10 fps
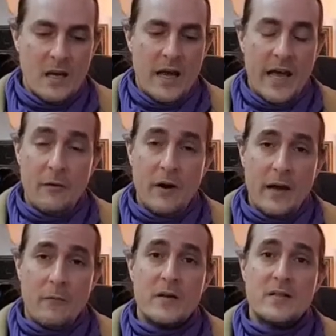Anyway,
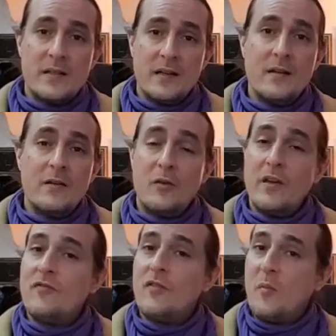we're still
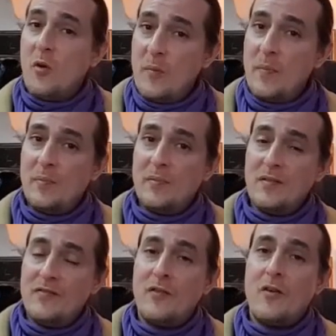looking for more people
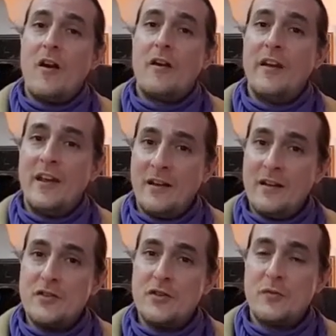for our
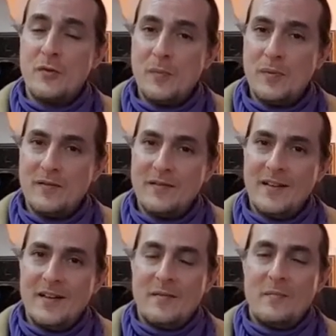English group,
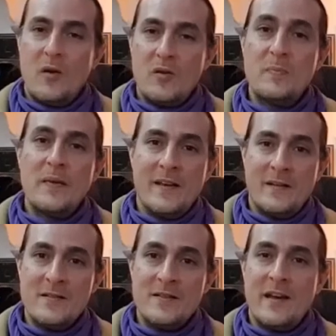both
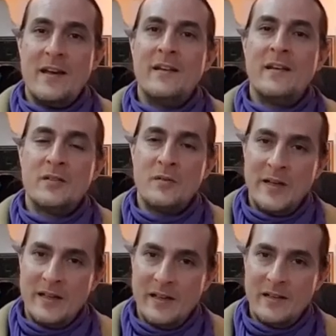beginners and
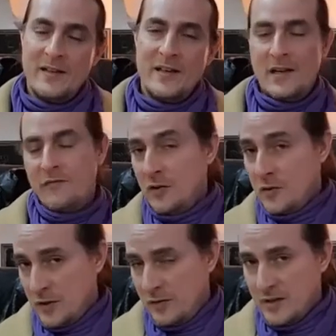intermediate in
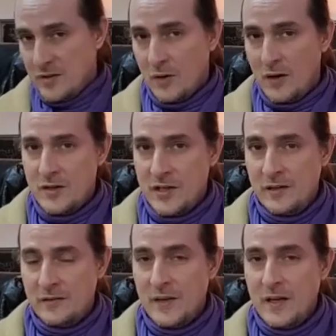evolutionary astrology.
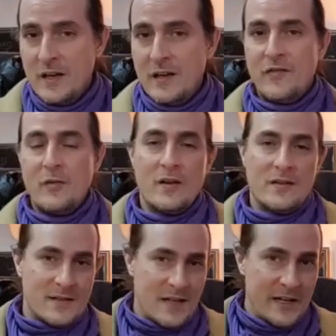If you want to
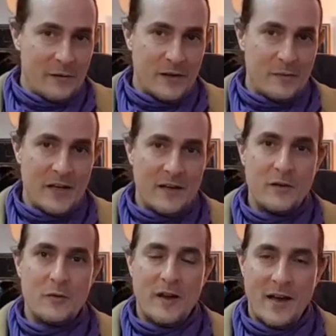study with me,
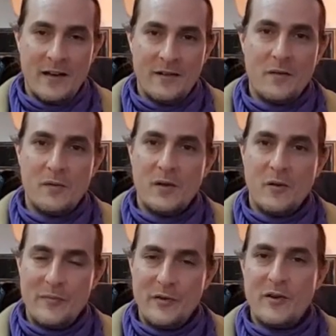you can through the
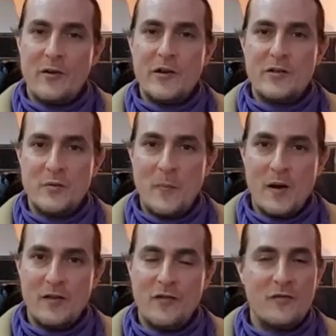computer or your
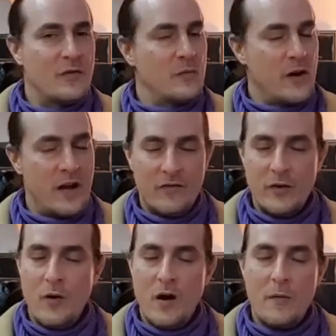smartphone from wherever
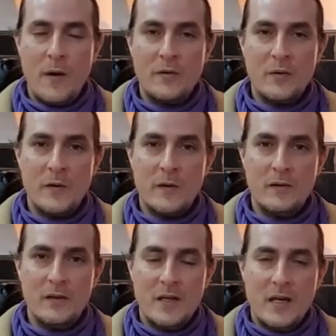you are around the world.
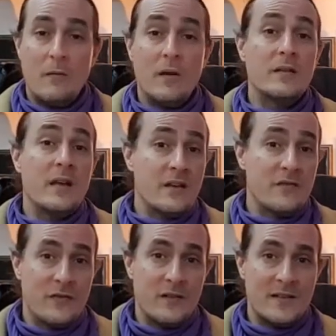I want to thank you
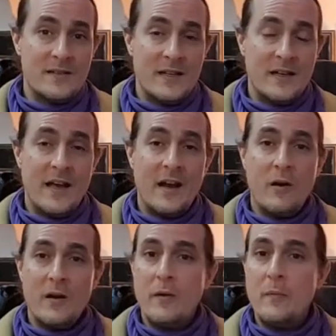for listening, and I
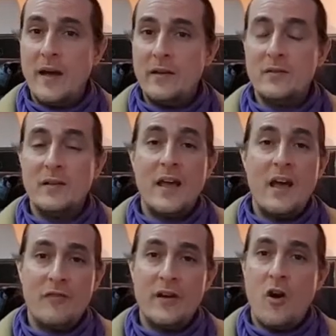want to remind you that
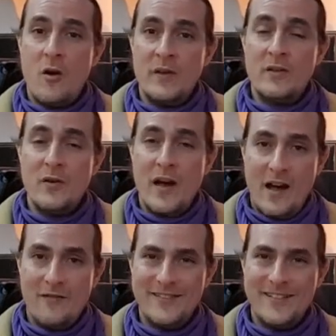every comment you
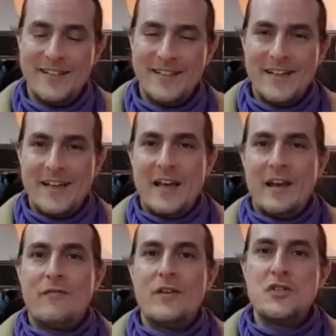have and
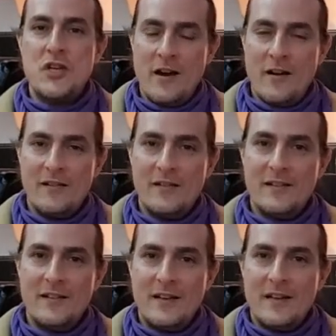every share
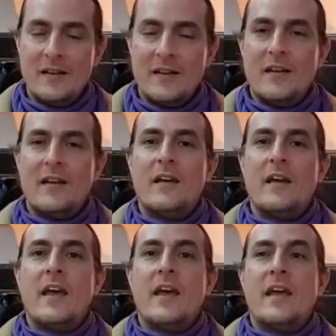
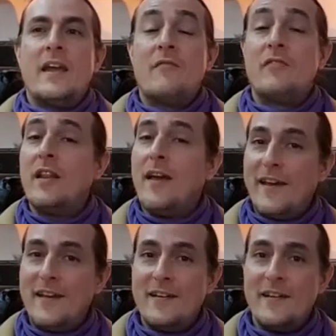and every
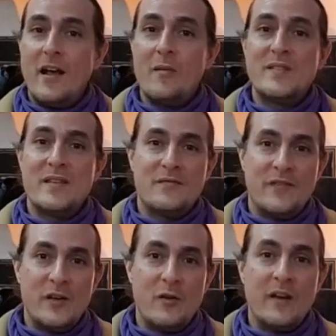like helps this
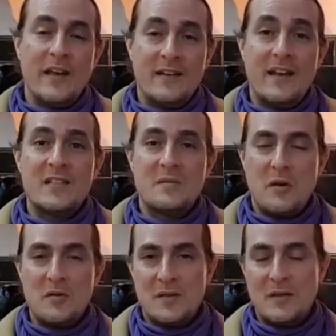video get
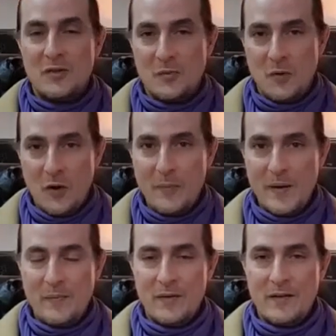exposed to more people.